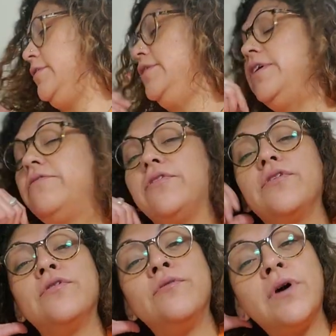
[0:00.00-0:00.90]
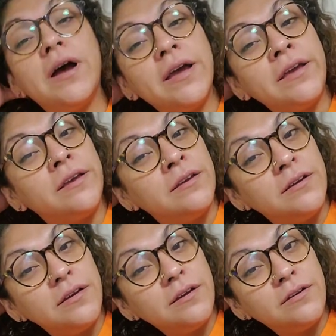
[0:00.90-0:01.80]
Even though I
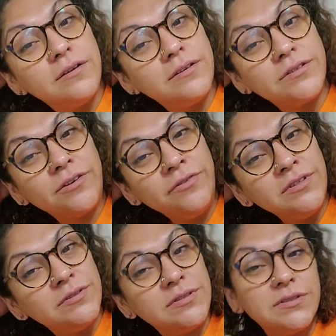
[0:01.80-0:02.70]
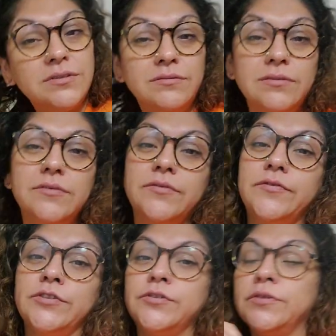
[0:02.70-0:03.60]
serve as
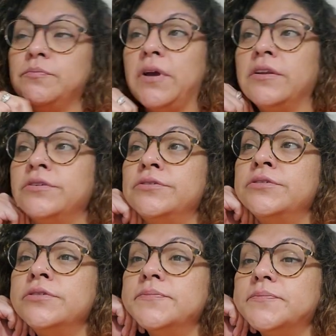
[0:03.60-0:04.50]
first responders,